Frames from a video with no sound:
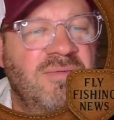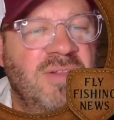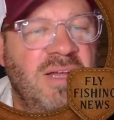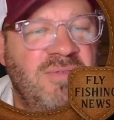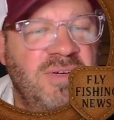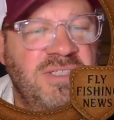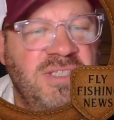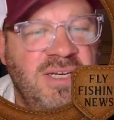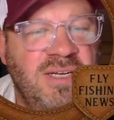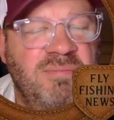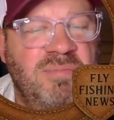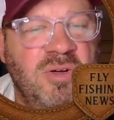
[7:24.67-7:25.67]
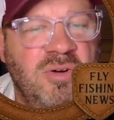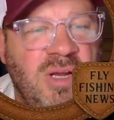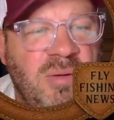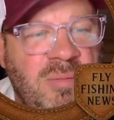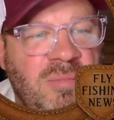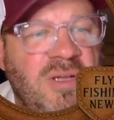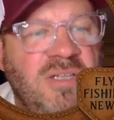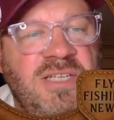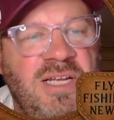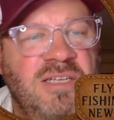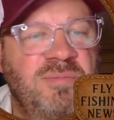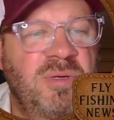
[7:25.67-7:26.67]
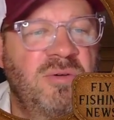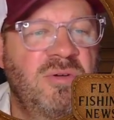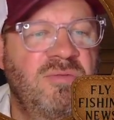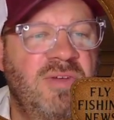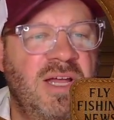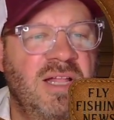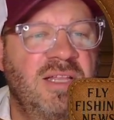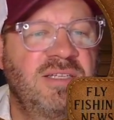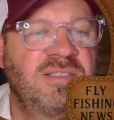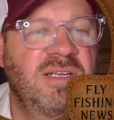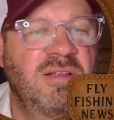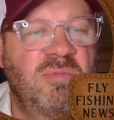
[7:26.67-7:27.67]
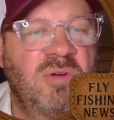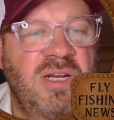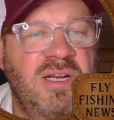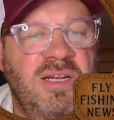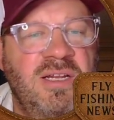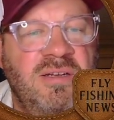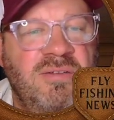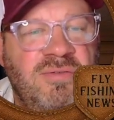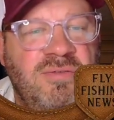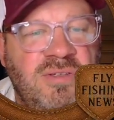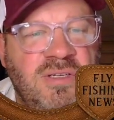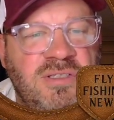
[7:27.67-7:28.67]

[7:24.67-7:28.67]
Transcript: Fly fishing program in Montana's Bitterroot Valley celebrated end of